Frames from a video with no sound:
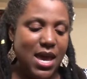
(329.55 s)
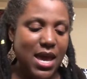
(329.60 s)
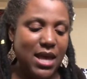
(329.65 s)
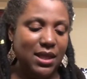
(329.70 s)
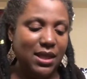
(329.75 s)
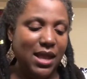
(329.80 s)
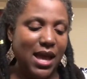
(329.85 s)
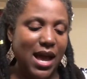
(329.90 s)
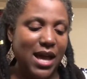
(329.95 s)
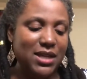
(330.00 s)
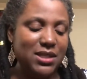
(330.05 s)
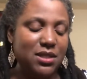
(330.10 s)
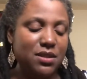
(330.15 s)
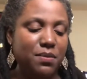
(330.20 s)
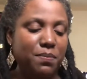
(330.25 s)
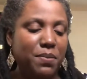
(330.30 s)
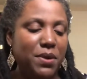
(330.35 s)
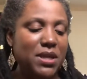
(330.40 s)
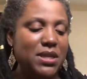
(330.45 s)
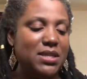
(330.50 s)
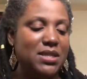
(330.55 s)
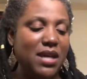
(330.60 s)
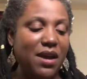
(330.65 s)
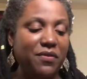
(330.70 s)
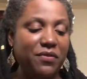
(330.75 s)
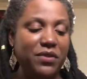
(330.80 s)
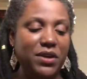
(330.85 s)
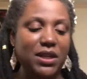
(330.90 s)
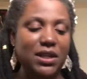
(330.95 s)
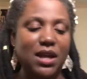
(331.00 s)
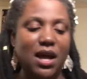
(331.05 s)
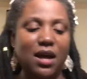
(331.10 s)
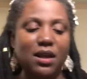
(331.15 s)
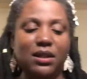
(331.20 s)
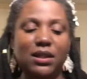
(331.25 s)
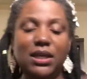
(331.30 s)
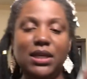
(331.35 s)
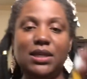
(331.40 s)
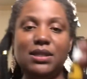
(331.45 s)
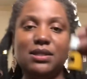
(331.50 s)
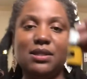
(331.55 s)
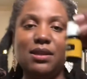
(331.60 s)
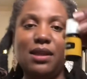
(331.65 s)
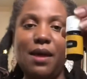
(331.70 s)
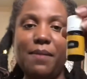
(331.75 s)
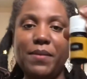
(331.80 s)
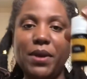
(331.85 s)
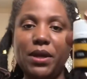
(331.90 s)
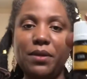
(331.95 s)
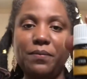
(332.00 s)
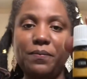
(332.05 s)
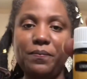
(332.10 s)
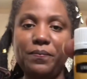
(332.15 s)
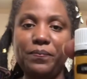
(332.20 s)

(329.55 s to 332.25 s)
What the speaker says: And last, but definitely not least, lemon.